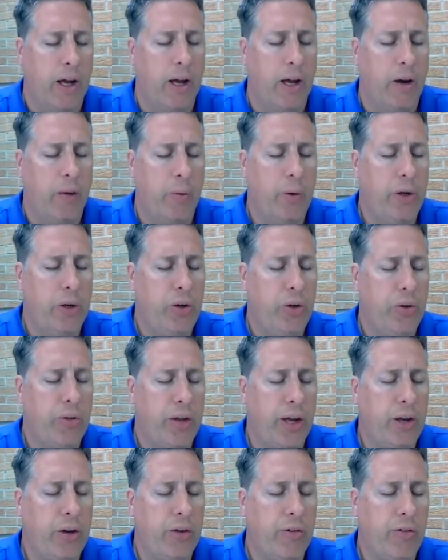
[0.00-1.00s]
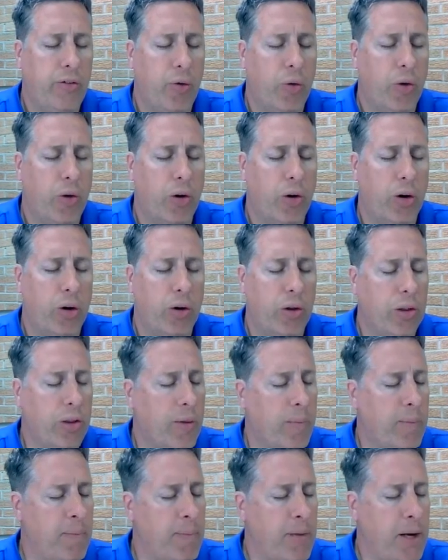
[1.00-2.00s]
Uh, we do thank you for
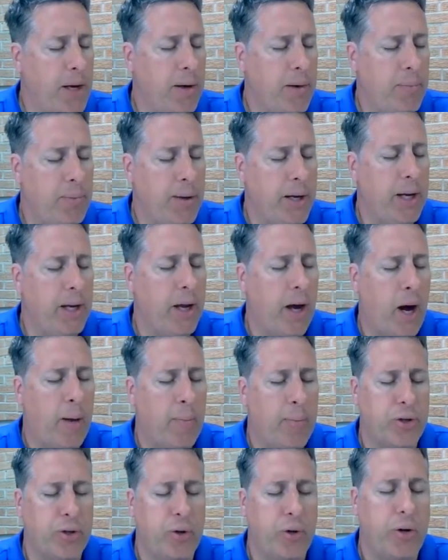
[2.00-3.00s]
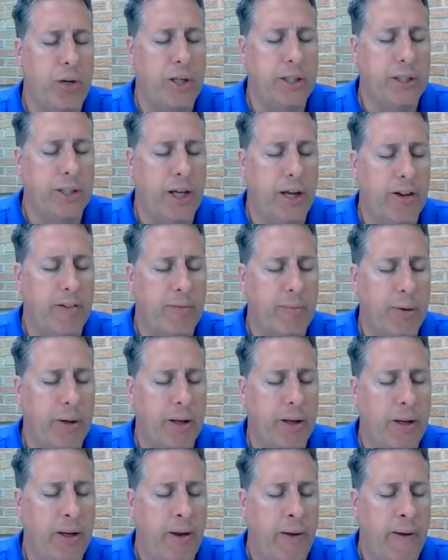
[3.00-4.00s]
the many, many opportunities that have
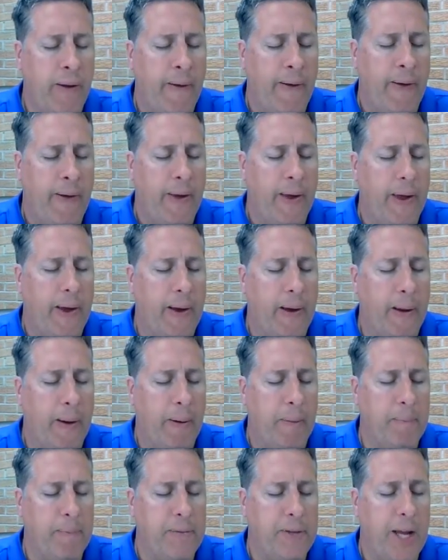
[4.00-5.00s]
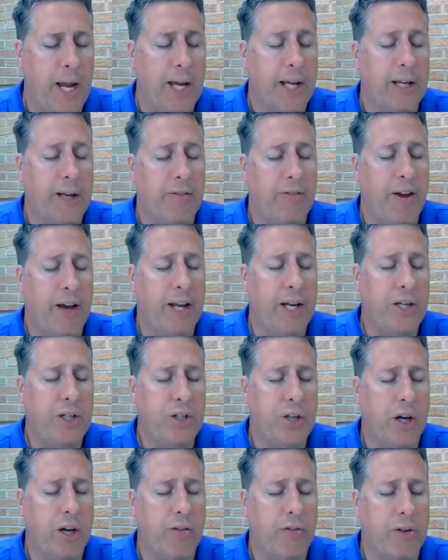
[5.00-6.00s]
been um, taken
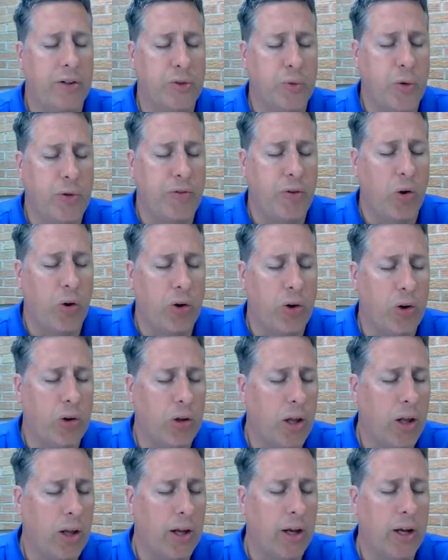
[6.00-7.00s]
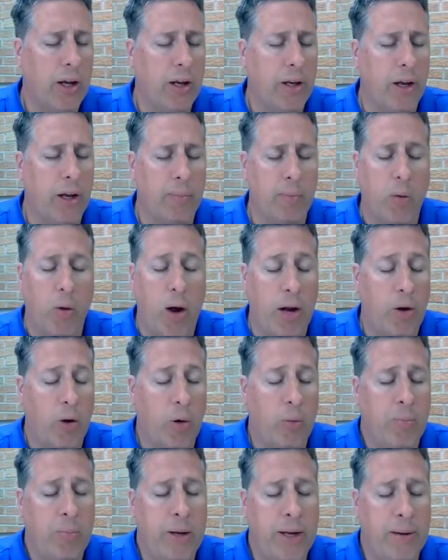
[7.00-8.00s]
advantage of as we've gone online, and more, I
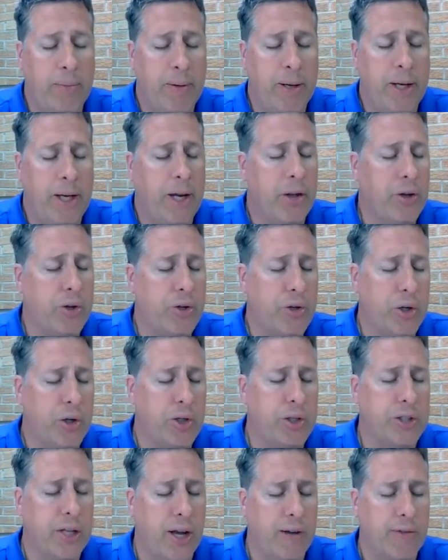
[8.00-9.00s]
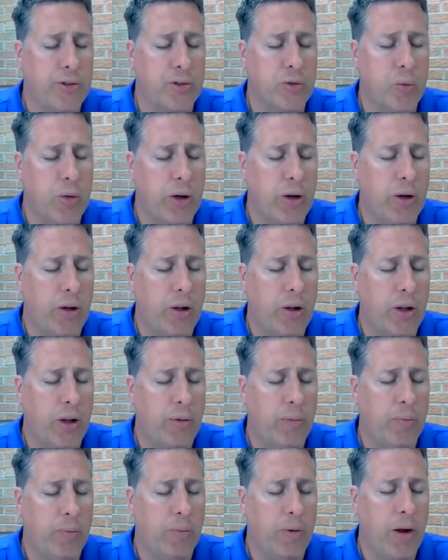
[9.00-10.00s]
know many, many other churches have as well,
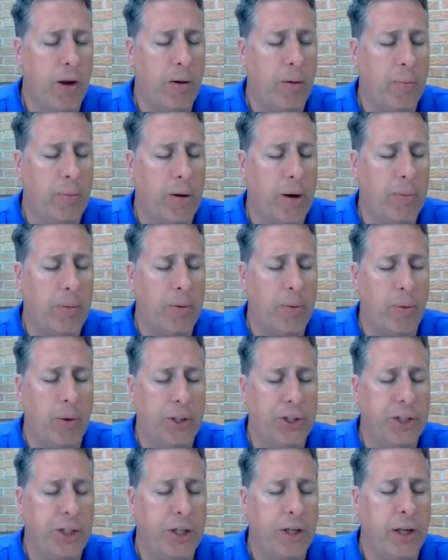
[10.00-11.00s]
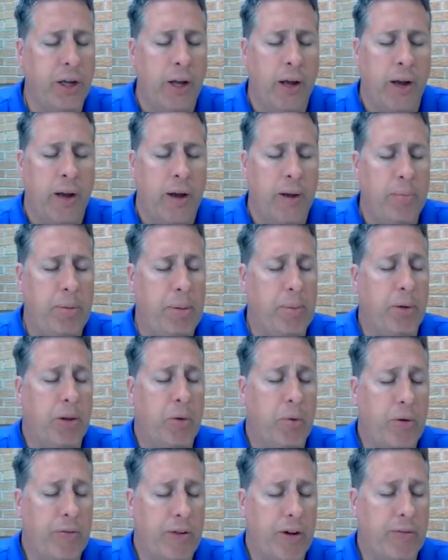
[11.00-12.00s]
and, and are probably reaching people
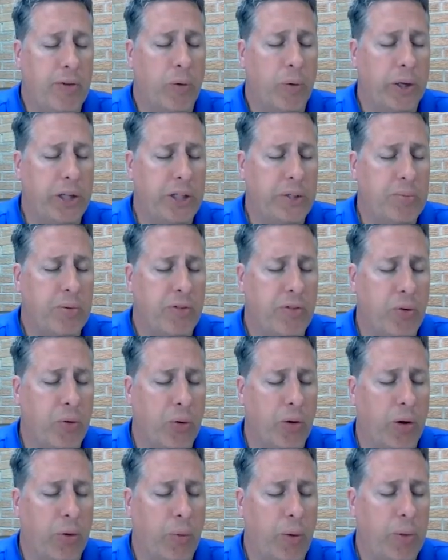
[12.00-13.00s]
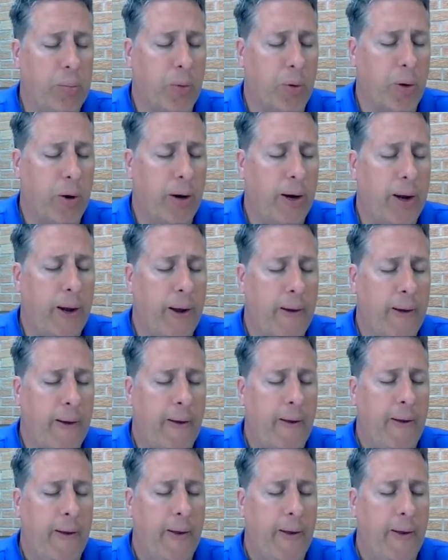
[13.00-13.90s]
that we've never reached before. We pray